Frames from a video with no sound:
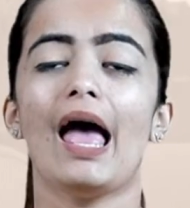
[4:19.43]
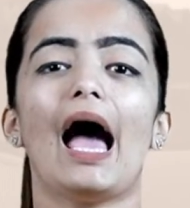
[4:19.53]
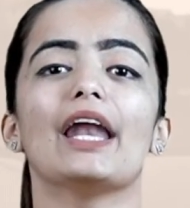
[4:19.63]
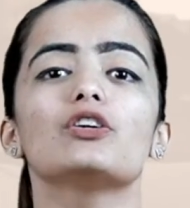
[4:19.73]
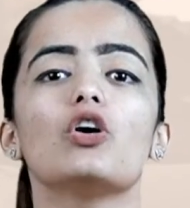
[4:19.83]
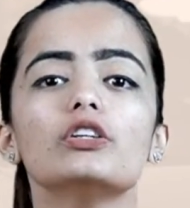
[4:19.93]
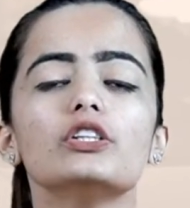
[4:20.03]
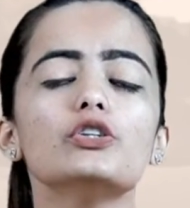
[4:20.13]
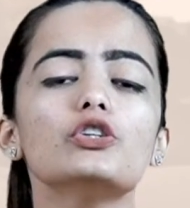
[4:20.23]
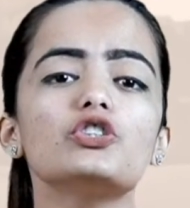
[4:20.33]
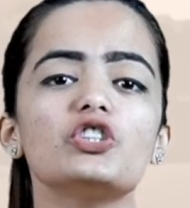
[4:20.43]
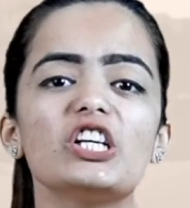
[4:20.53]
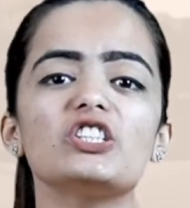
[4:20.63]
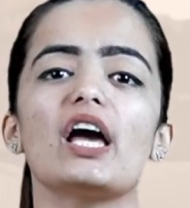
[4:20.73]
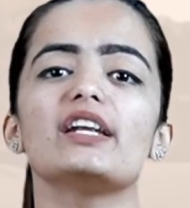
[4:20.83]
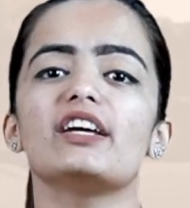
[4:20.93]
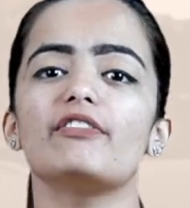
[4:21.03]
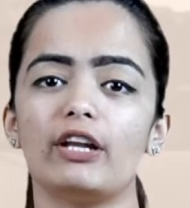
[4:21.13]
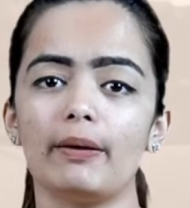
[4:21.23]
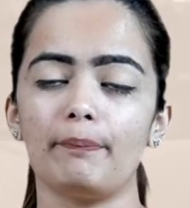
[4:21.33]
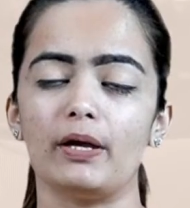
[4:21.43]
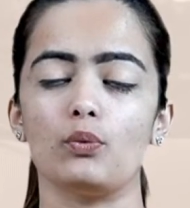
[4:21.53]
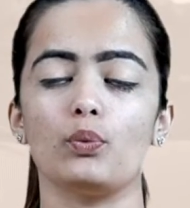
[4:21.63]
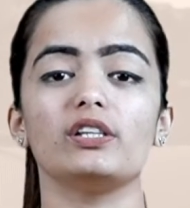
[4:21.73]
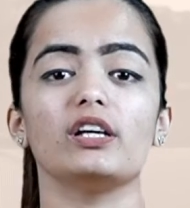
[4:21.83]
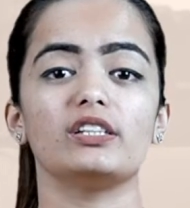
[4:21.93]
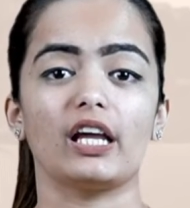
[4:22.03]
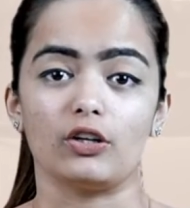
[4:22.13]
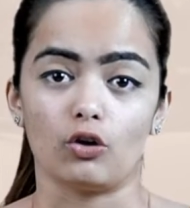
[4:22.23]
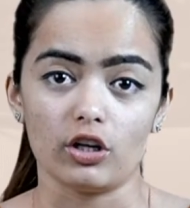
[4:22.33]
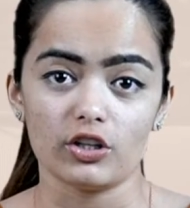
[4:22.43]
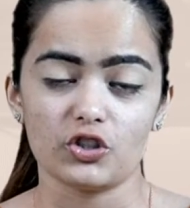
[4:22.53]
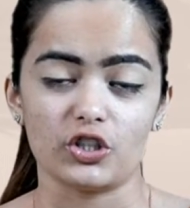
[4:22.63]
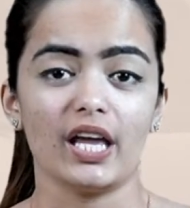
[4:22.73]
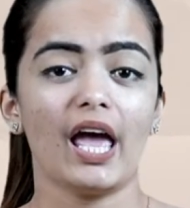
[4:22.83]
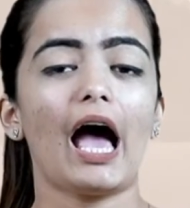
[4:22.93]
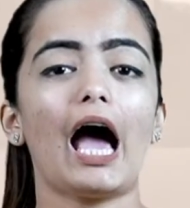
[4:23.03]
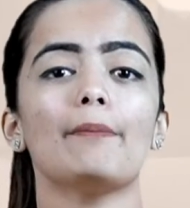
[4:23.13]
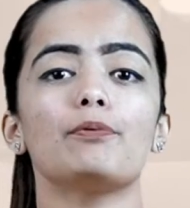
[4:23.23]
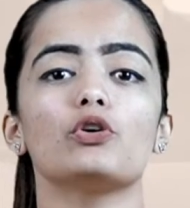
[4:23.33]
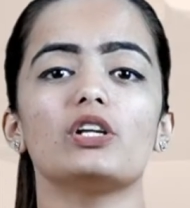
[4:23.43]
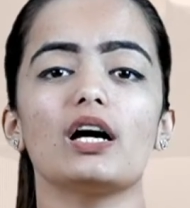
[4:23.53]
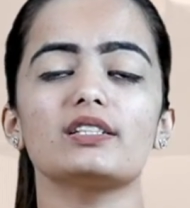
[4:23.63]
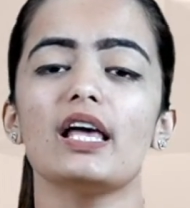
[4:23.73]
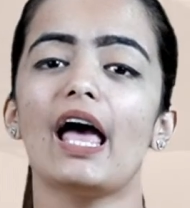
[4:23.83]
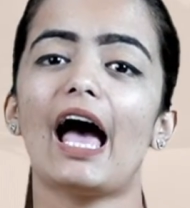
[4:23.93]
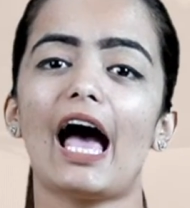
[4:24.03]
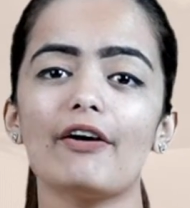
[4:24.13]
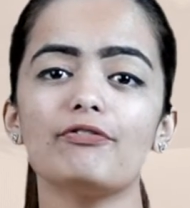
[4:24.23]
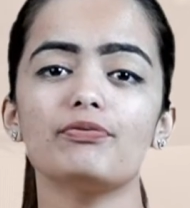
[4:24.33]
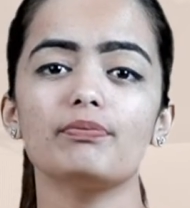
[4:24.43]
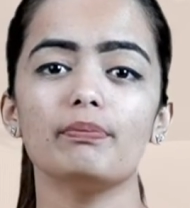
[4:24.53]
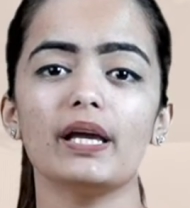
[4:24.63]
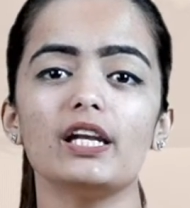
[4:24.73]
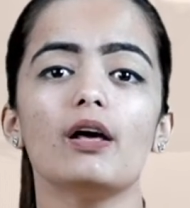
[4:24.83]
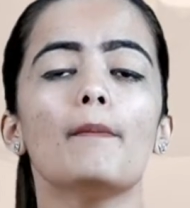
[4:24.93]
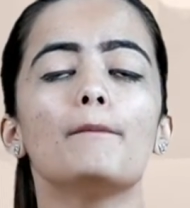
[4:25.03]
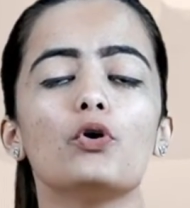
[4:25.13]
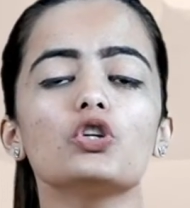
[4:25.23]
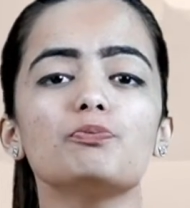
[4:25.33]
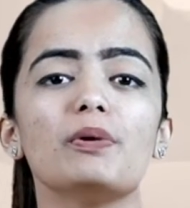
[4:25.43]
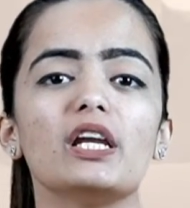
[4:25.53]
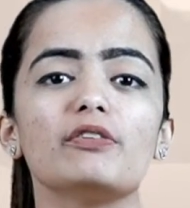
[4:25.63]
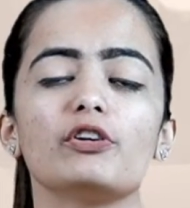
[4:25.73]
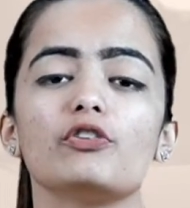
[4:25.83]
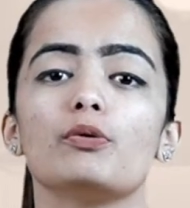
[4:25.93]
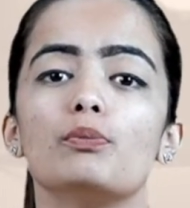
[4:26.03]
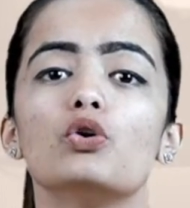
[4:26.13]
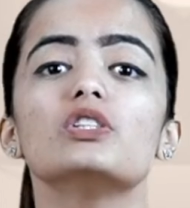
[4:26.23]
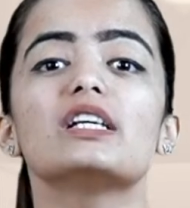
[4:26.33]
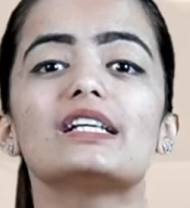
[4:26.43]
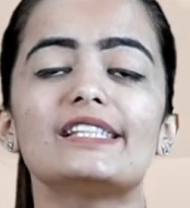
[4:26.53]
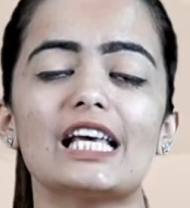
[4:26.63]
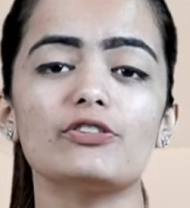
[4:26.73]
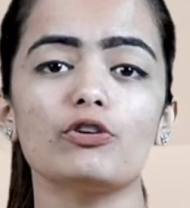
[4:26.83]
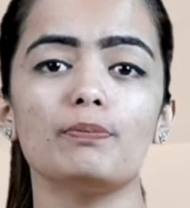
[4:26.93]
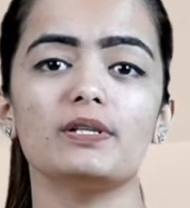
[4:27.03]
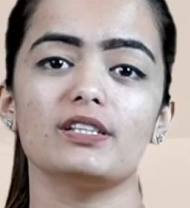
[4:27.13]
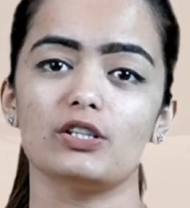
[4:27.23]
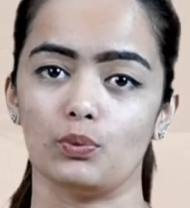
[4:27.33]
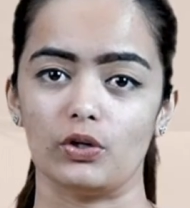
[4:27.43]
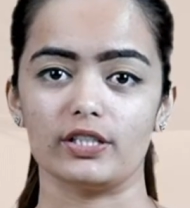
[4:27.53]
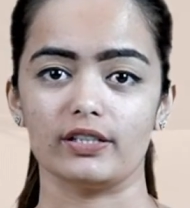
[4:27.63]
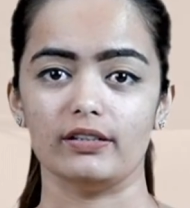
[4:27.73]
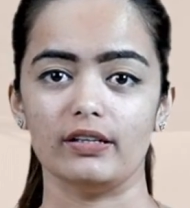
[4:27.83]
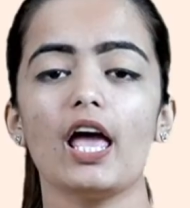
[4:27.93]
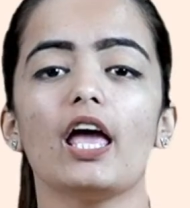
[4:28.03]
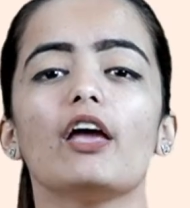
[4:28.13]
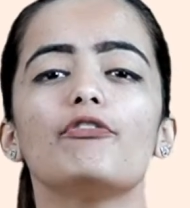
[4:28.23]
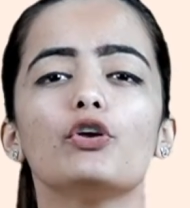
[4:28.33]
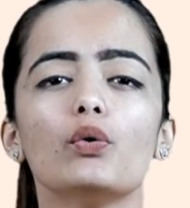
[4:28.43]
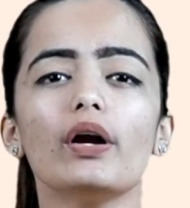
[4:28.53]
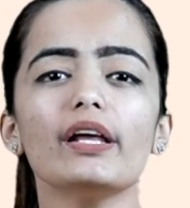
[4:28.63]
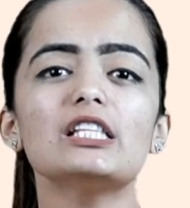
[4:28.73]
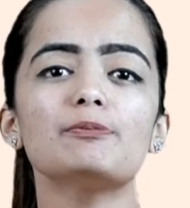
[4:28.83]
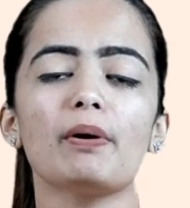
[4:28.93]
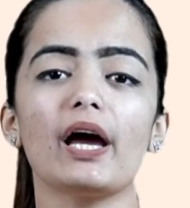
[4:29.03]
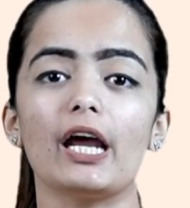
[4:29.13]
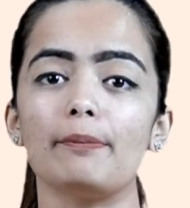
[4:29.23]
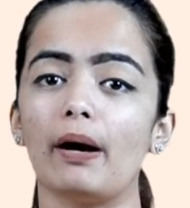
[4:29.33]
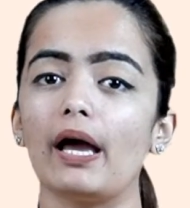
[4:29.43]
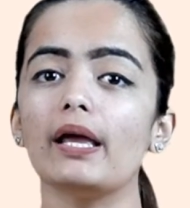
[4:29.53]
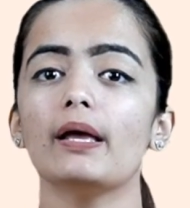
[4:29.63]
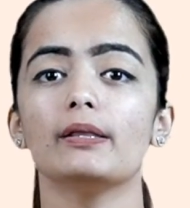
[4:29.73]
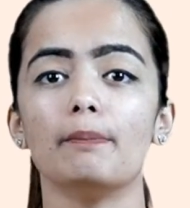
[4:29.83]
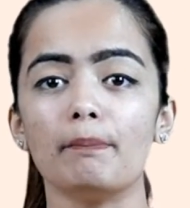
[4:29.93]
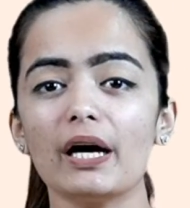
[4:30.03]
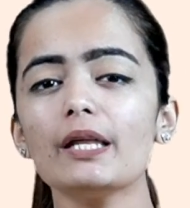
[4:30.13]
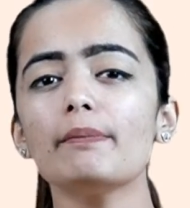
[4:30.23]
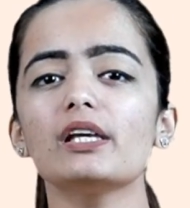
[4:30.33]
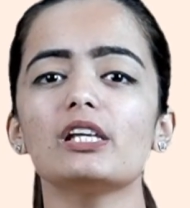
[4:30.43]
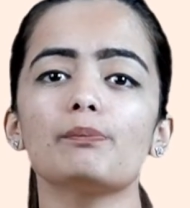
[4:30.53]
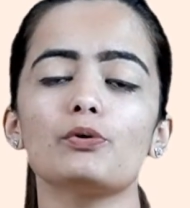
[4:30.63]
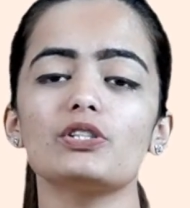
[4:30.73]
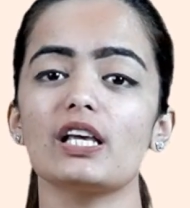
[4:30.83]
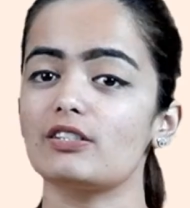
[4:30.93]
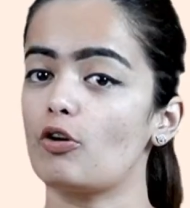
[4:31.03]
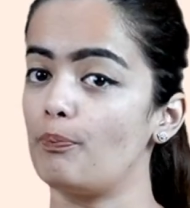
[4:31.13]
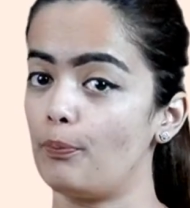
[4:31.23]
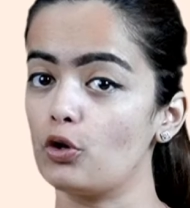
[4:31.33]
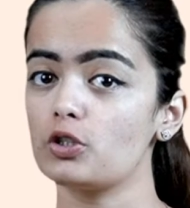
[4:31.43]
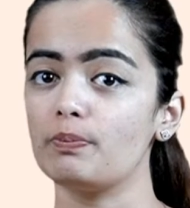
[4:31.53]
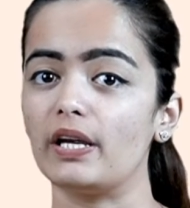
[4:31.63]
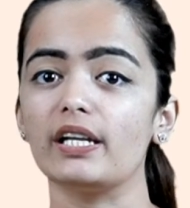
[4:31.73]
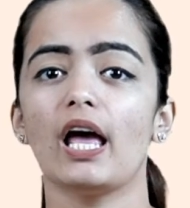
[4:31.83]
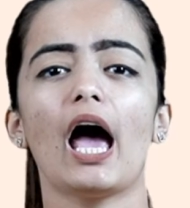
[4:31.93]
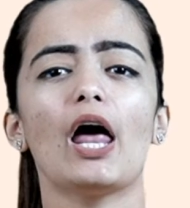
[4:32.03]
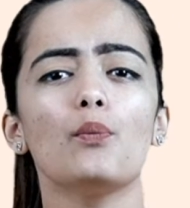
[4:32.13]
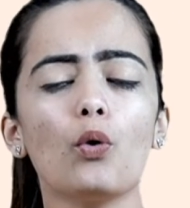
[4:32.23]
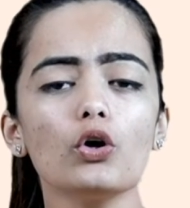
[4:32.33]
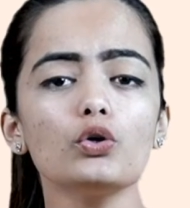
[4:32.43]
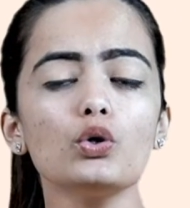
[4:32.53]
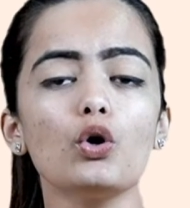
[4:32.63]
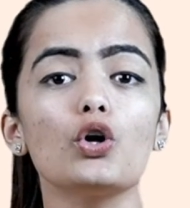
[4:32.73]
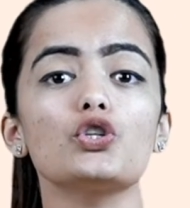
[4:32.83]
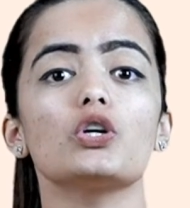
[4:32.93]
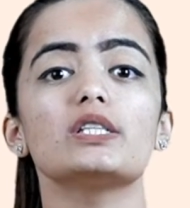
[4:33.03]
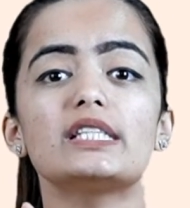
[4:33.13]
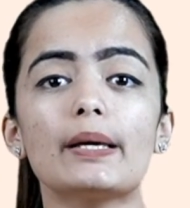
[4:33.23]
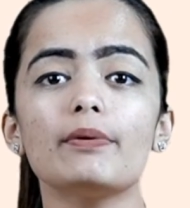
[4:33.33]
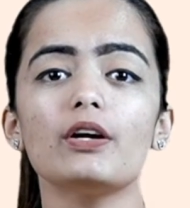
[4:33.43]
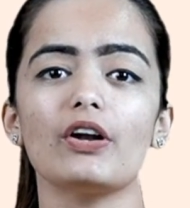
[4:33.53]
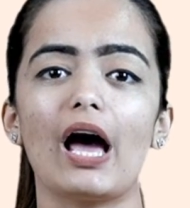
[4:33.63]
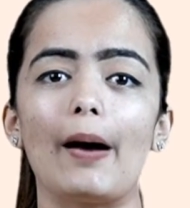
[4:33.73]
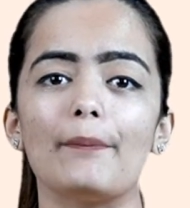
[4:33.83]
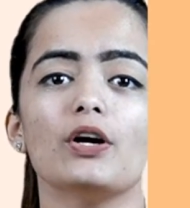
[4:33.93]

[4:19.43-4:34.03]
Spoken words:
And continuous change and development with their technology and products have made Postmates one of the most successful business verticals. If you are inspired by the money-making process of Postmates and want to launch a similar app,